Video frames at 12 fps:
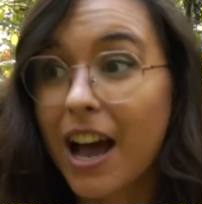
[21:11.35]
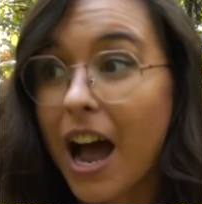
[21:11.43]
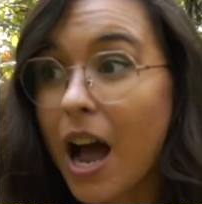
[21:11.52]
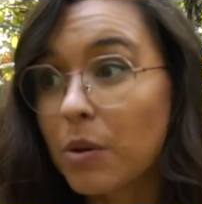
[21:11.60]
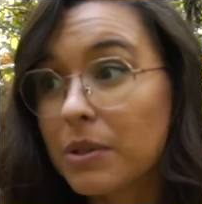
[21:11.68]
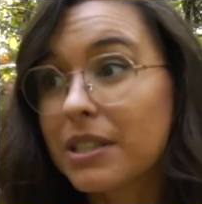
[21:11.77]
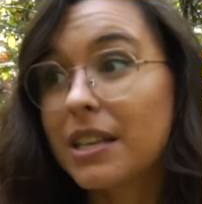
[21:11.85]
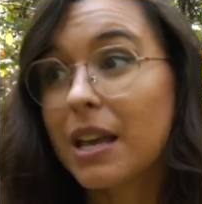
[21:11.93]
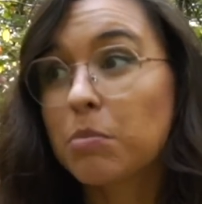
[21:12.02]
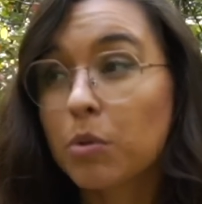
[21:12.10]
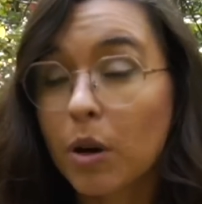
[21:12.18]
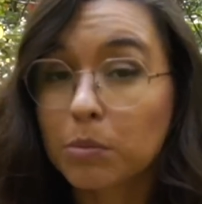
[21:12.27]
I would say
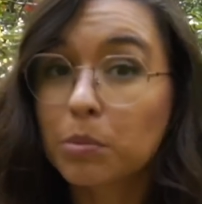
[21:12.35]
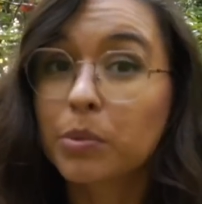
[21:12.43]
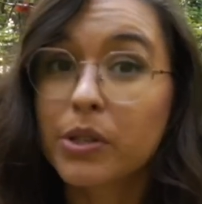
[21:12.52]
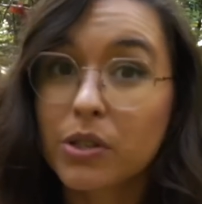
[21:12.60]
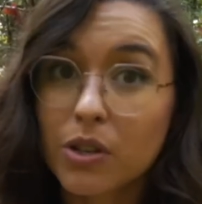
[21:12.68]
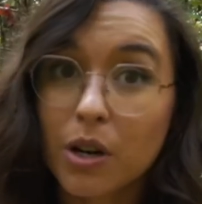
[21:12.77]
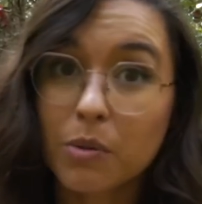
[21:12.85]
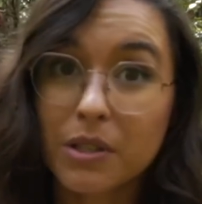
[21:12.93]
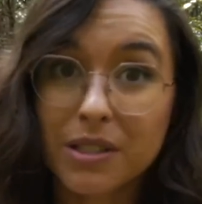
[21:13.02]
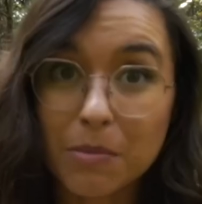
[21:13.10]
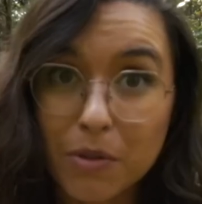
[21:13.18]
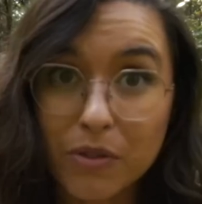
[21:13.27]
probably start with
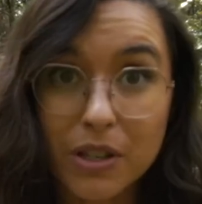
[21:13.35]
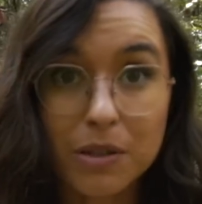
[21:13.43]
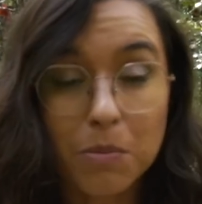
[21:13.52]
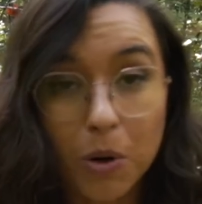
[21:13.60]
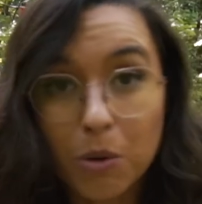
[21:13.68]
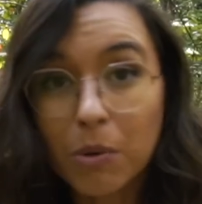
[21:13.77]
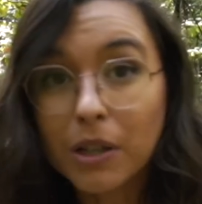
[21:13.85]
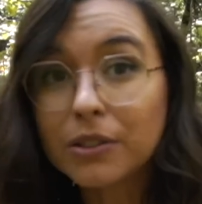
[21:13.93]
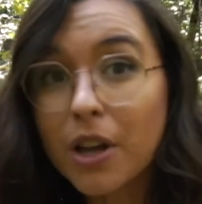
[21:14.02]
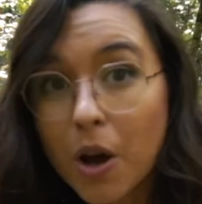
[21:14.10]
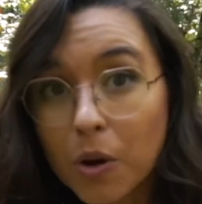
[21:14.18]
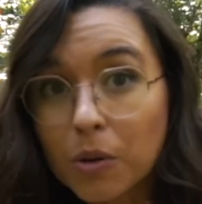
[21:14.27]
some of his more
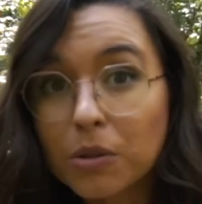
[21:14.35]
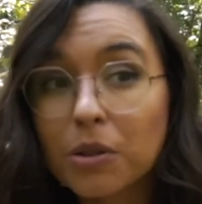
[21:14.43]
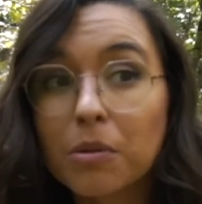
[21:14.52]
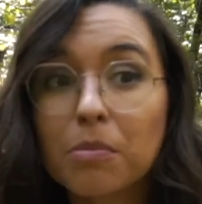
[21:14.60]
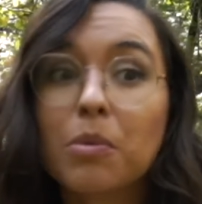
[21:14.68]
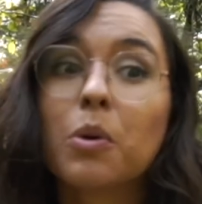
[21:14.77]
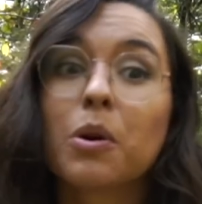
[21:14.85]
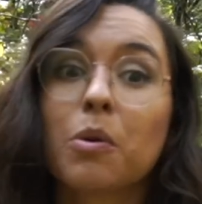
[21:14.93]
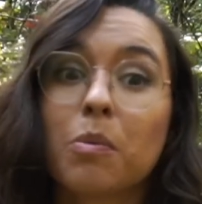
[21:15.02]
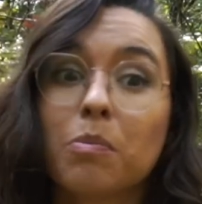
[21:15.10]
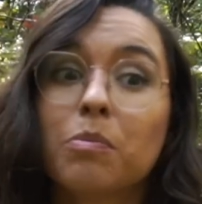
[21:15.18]
well-known, more